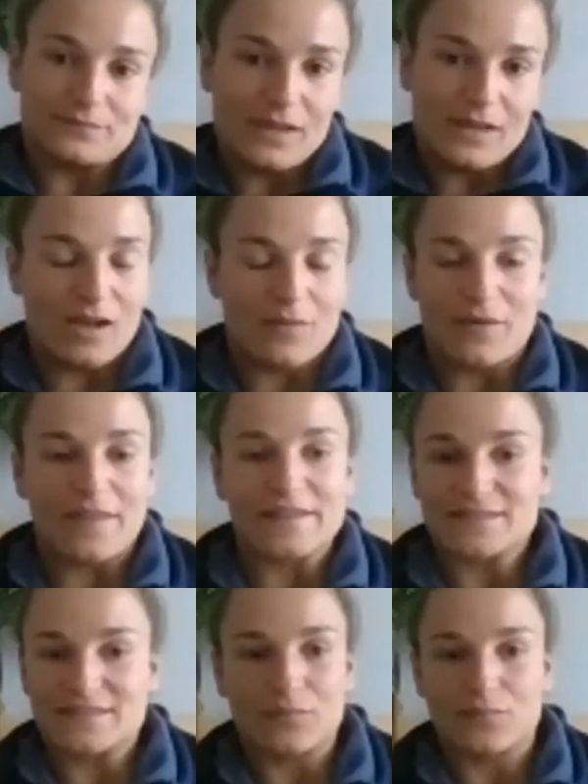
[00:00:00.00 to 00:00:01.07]
and in the
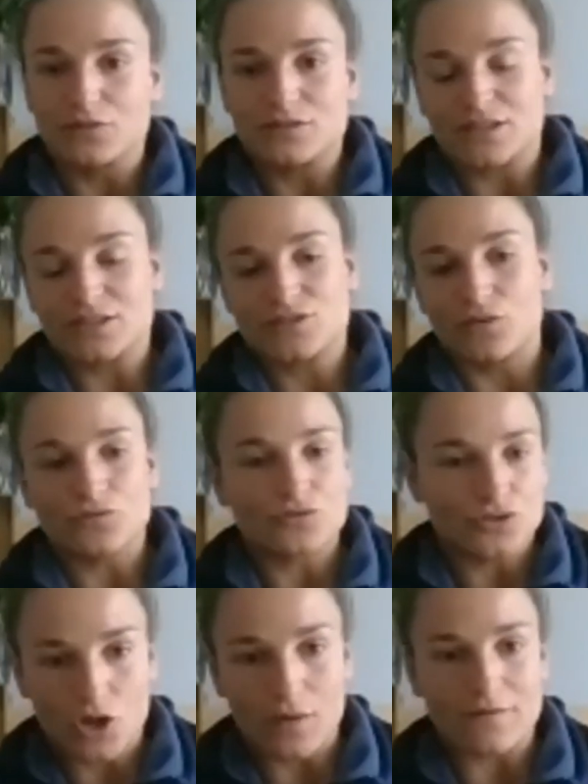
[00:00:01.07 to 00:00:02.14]
same process. So you
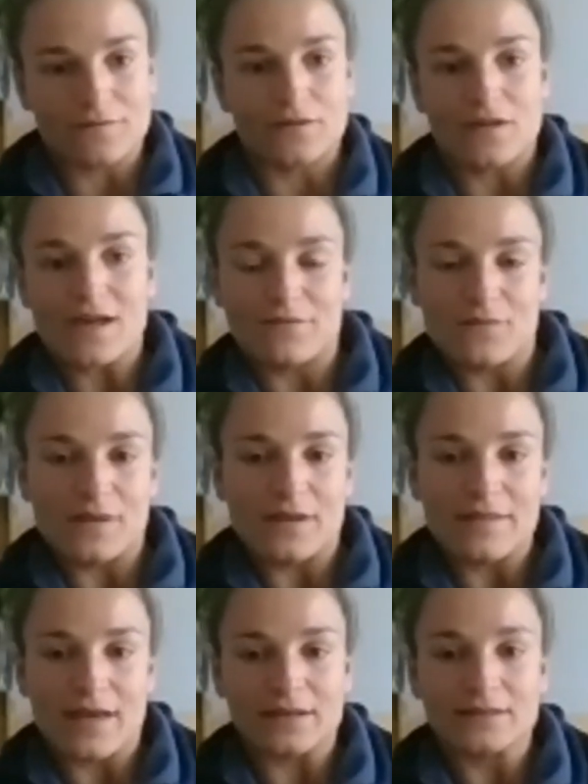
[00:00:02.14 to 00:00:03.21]
just go every
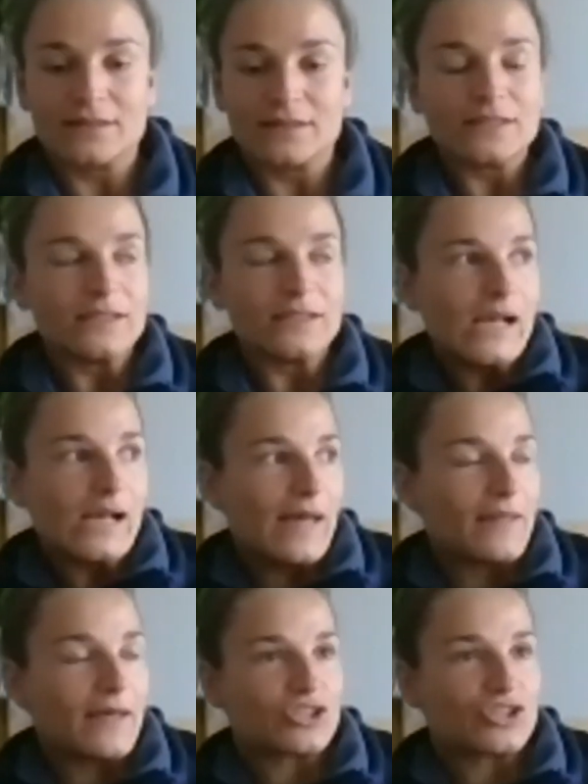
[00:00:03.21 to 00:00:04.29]
minute then. Mm-hmm.
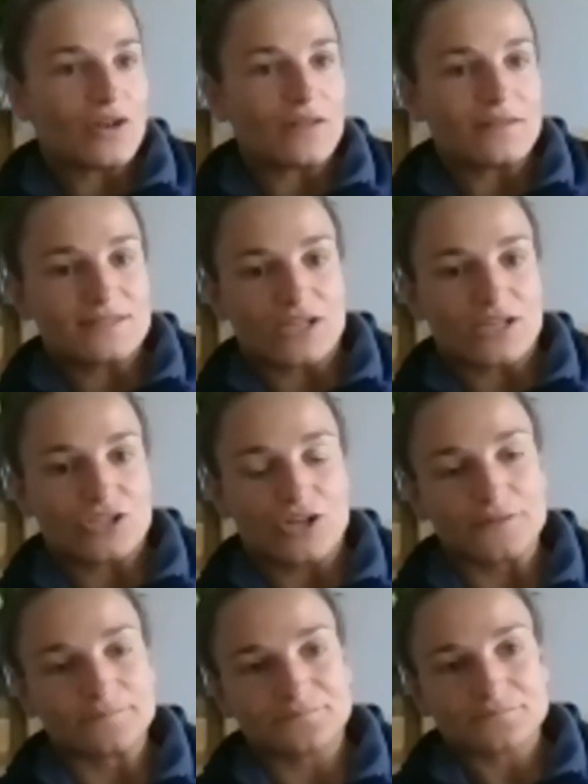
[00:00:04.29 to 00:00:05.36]
And then the strength
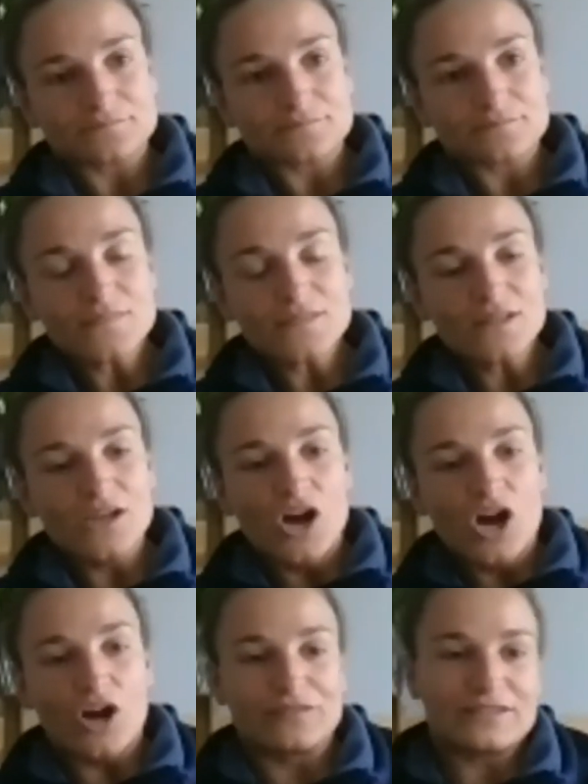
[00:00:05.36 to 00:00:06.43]
session,
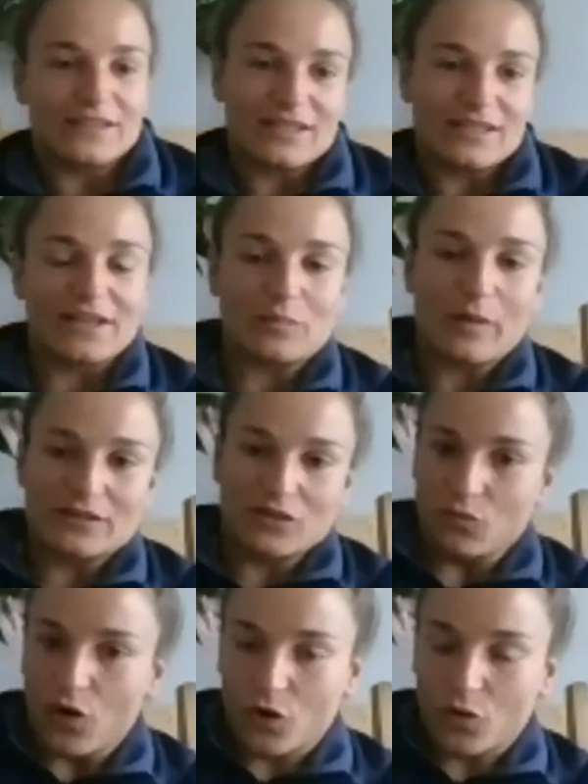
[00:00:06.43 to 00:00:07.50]
obviously it's hard depending
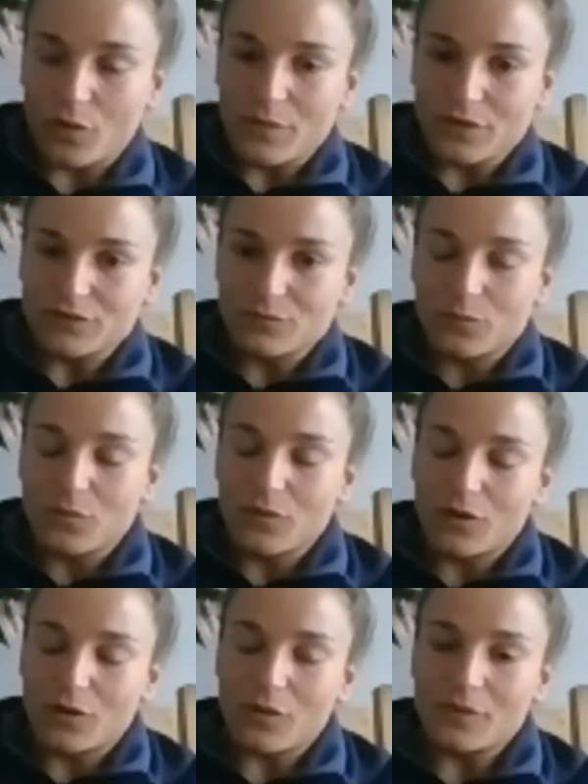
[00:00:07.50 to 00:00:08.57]
on what
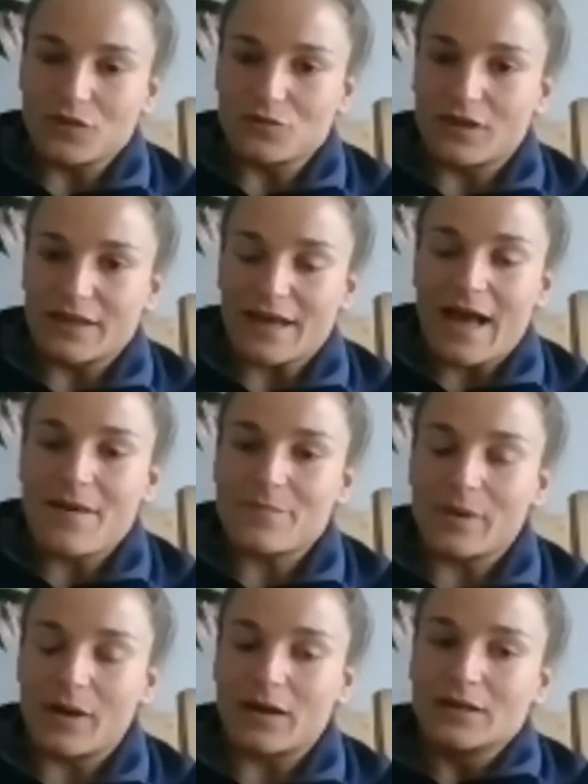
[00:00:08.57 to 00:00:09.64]
equipment you can get,
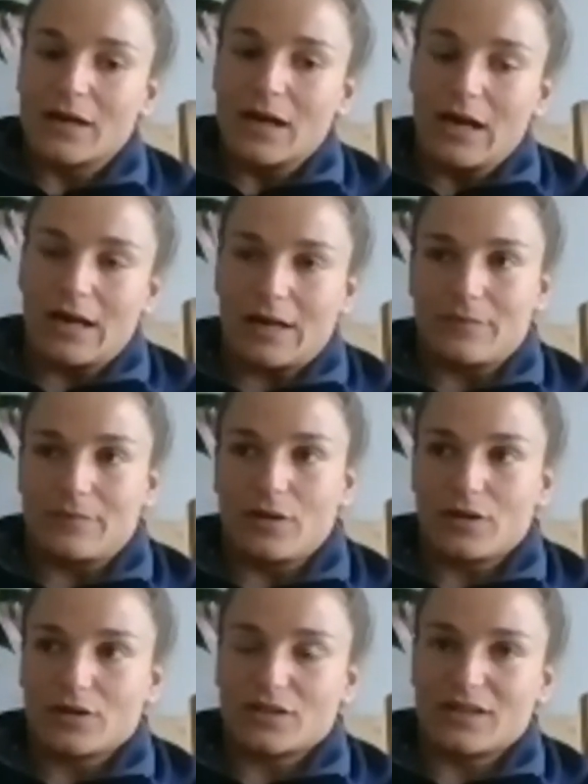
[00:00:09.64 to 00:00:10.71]
but
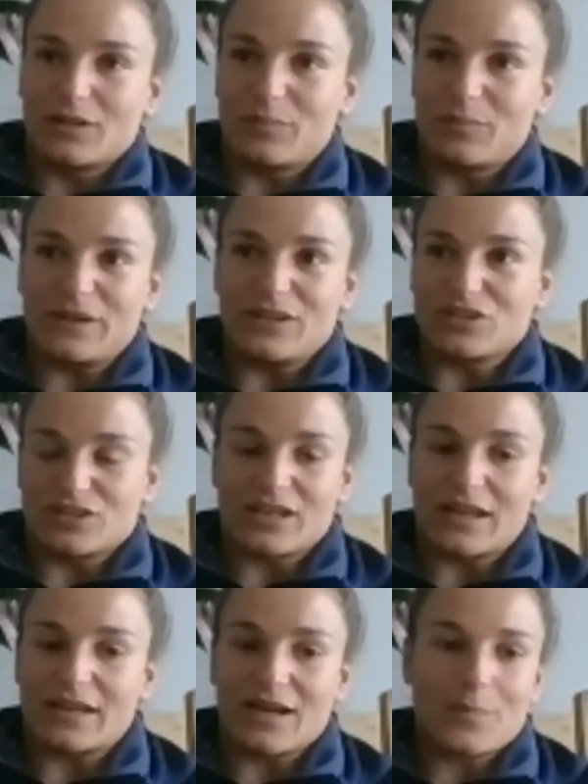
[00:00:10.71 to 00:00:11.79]
it'll be just
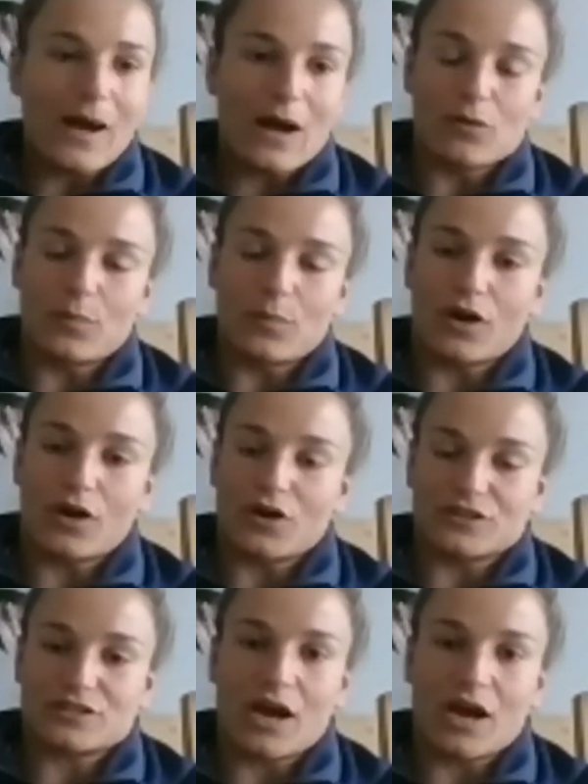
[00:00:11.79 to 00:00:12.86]
like a power block at the
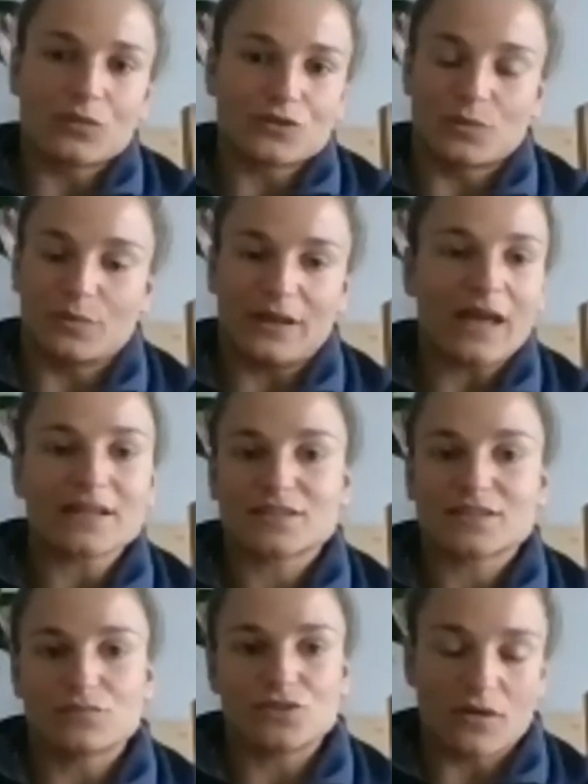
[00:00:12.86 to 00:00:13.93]
start, which will be like
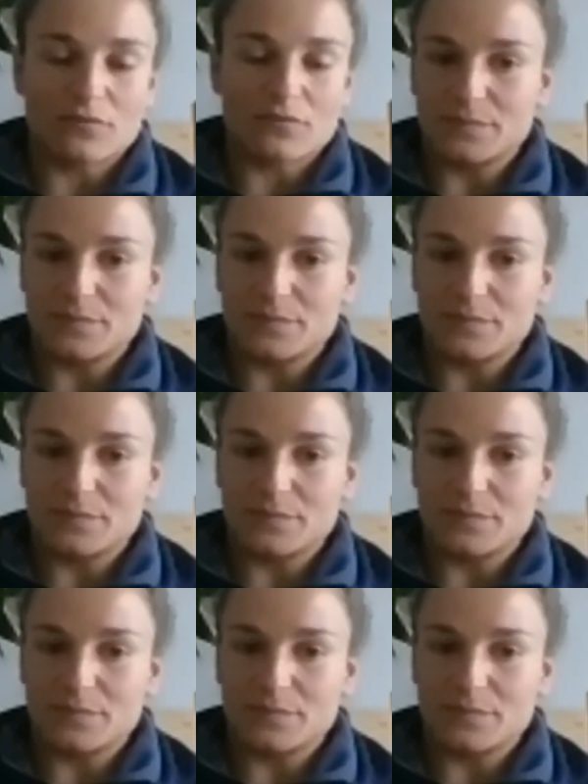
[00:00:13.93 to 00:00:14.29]
some jumps,